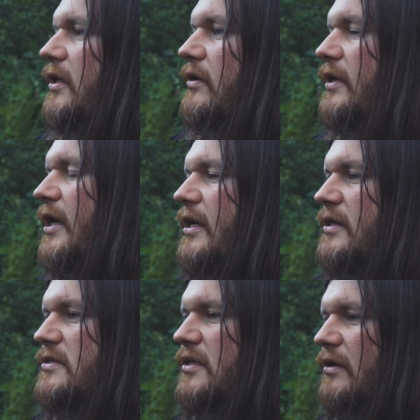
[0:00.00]
the
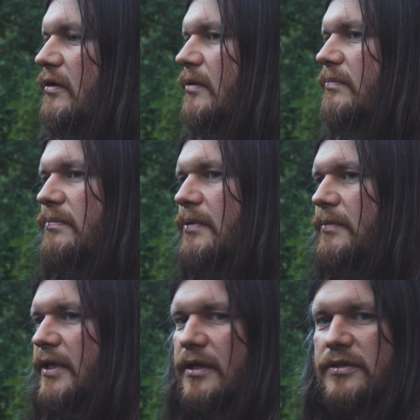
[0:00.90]
UK, so I'm
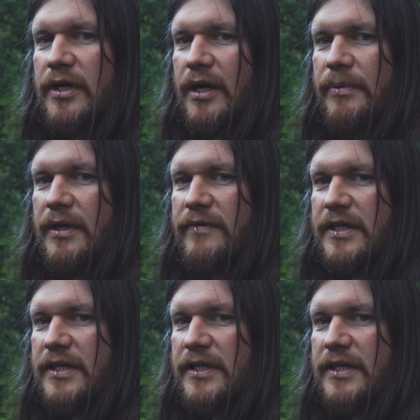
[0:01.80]
probably going to try a bit of